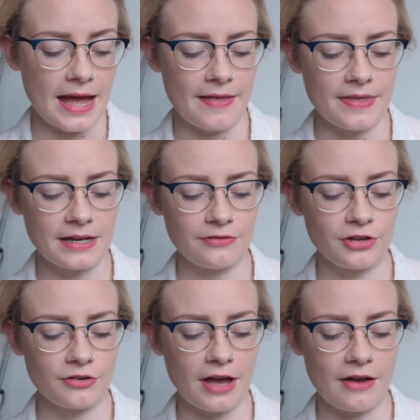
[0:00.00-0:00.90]
And then if
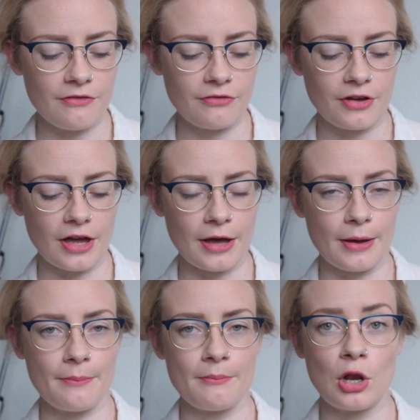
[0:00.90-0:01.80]
you have
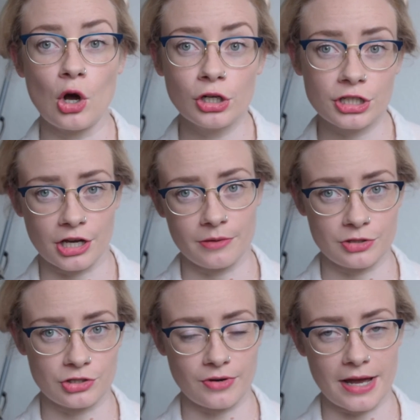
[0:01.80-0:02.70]
long-term
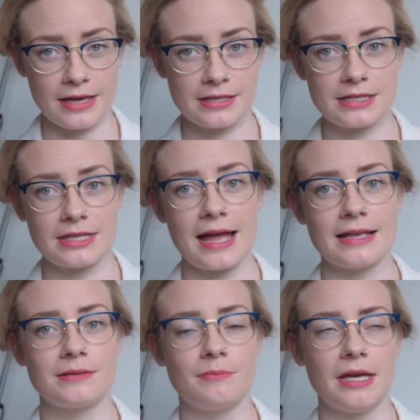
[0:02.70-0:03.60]
stress
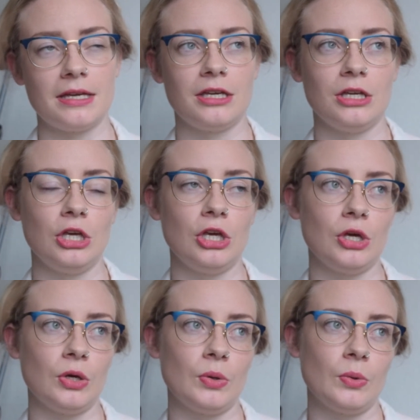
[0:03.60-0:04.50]
that's making
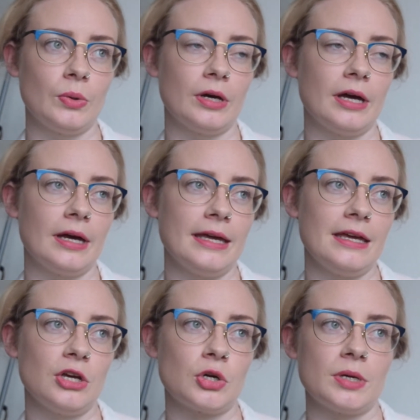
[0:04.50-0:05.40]
you
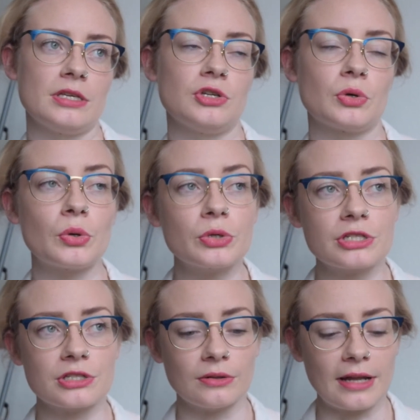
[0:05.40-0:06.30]
increase your
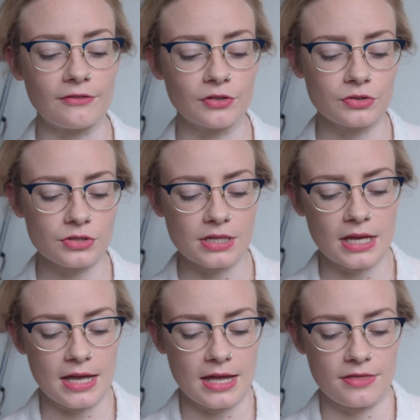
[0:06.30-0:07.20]
cortisol levels,
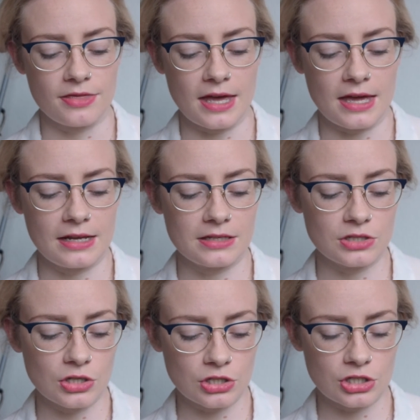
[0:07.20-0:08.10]
then it's
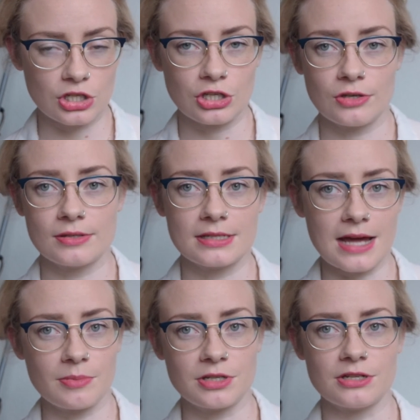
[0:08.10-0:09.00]
good to use
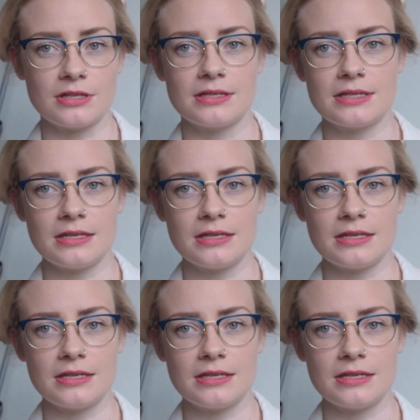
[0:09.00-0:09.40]
adaptogens.